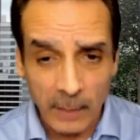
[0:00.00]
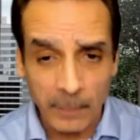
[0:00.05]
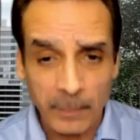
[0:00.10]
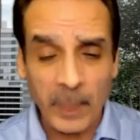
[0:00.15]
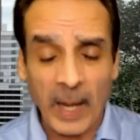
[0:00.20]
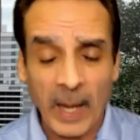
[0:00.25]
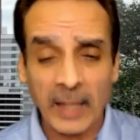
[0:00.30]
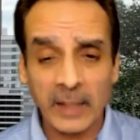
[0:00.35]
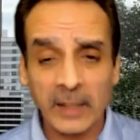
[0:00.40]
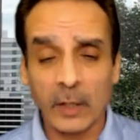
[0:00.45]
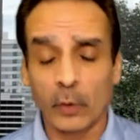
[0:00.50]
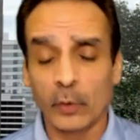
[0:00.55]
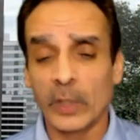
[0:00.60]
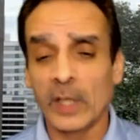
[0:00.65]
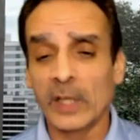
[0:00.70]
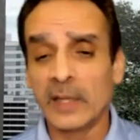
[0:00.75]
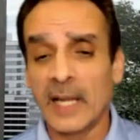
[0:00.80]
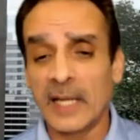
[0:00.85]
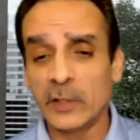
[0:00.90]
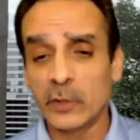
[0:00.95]
The bank or
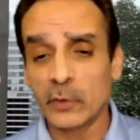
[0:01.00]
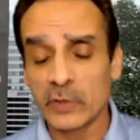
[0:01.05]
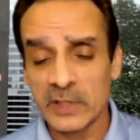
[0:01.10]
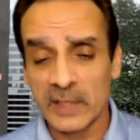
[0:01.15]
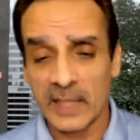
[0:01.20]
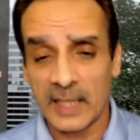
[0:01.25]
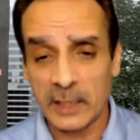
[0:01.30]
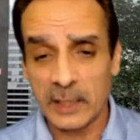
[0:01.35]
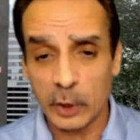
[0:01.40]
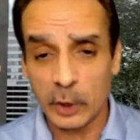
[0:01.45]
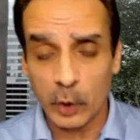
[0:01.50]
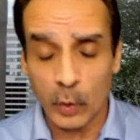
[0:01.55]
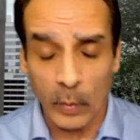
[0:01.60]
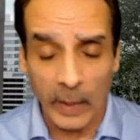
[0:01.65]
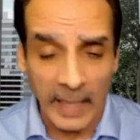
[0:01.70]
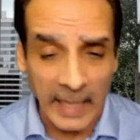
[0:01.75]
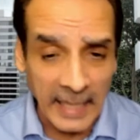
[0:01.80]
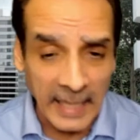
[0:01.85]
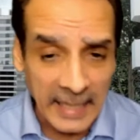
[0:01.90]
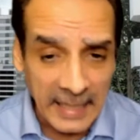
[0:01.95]
the lender is lending
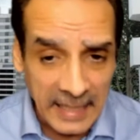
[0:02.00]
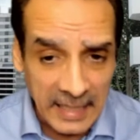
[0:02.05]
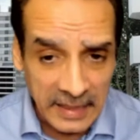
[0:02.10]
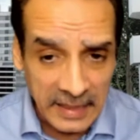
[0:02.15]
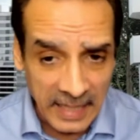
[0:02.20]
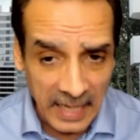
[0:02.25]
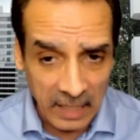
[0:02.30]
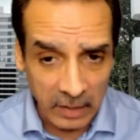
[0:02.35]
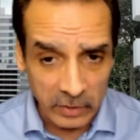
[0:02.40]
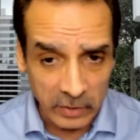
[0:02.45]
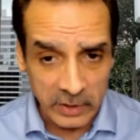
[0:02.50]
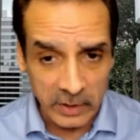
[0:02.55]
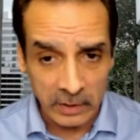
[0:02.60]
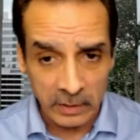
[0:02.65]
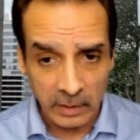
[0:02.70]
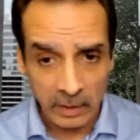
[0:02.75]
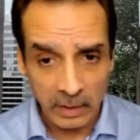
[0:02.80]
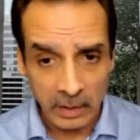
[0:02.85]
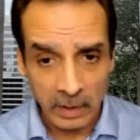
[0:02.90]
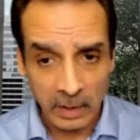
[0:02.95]
you
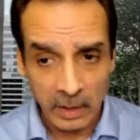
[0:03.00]
$80,000